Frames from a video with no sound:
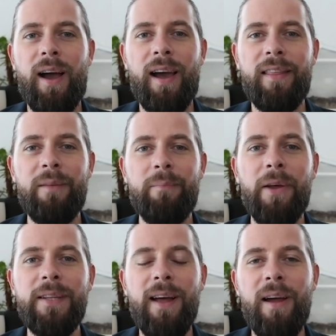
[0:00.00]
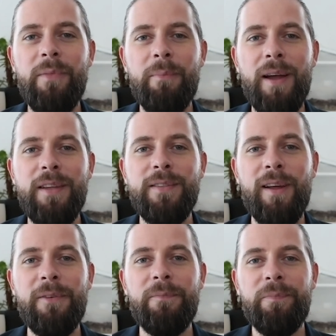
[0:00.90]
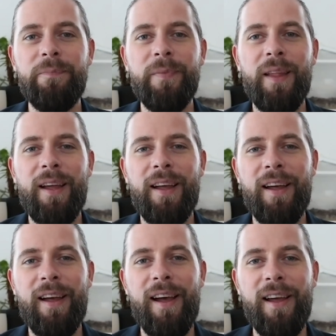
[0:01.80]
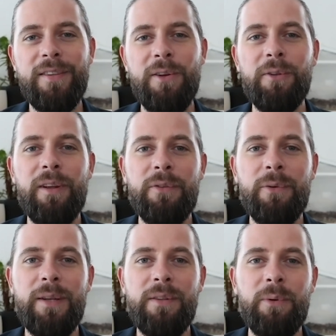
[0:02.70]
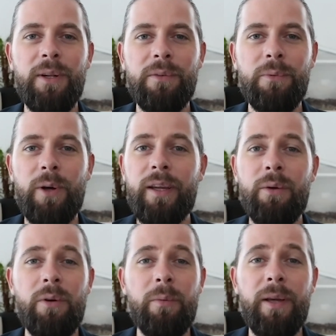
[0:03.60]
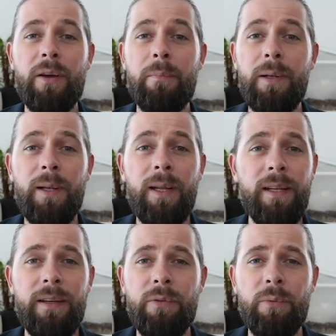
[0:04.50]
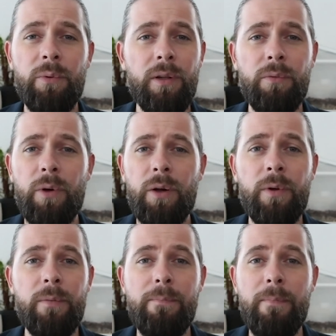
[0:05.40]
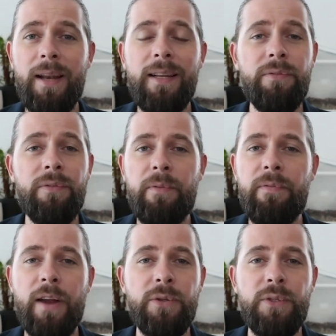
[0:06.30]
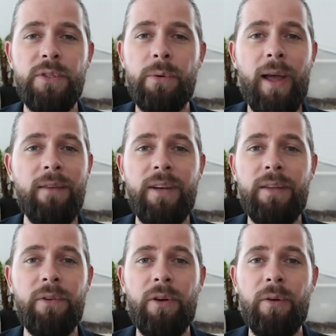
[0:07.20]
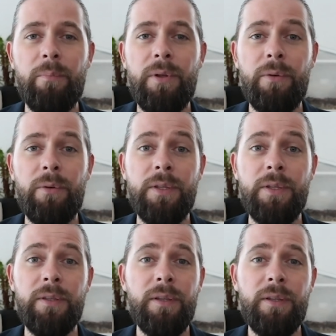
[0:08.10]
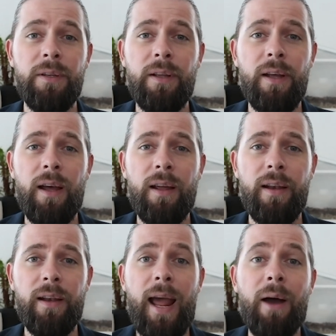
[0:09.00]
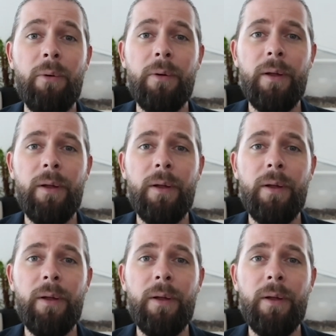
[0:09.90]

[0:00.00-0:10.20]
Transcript: I think by the time that my son is old enough to enter the world of work, it will be a completely different world of work with many different professions that we haven't even computed now.